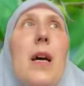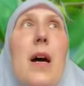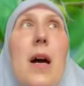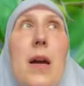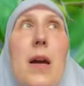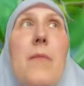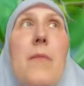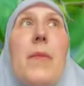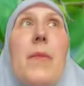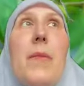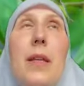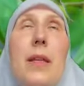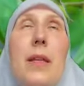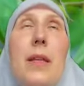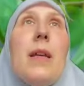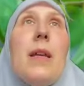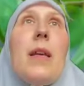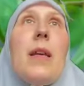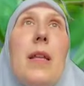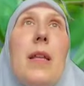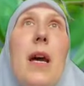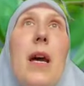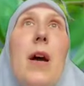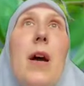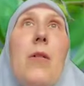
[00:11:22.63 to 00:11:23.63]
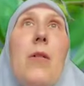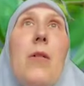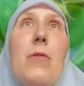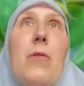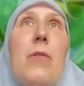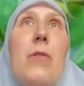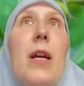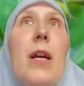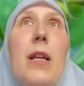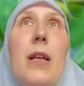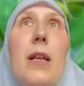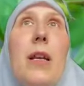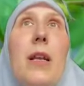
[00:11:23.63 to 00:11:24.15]
I'm getting it out
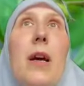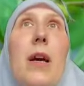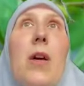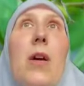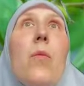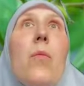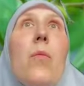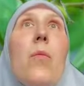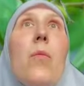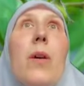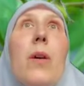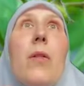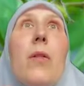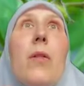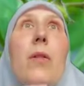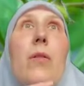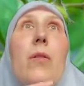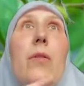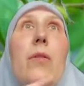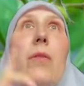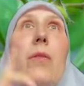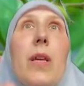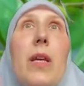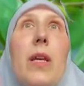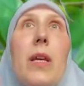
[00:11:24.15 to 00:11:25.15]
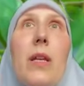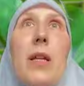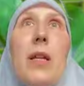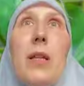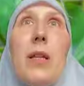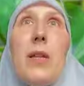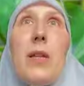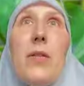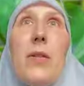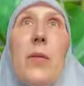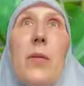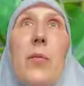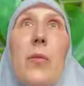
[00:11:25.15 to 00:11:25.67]
right now because
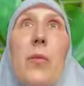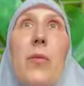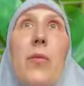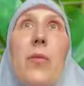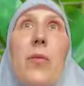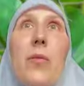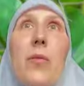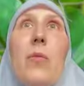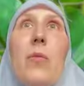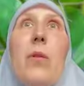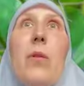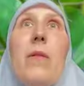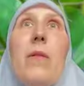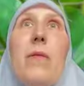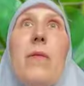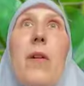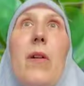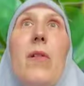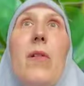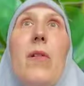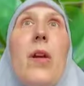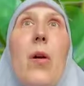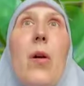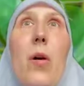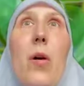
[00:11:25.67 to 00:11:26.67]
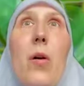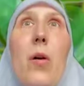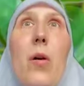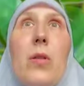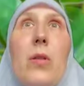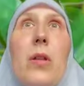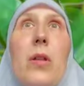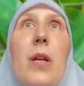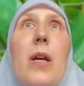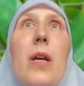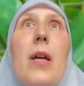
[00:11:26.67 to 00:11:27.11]
weekend is supposed to be very hot,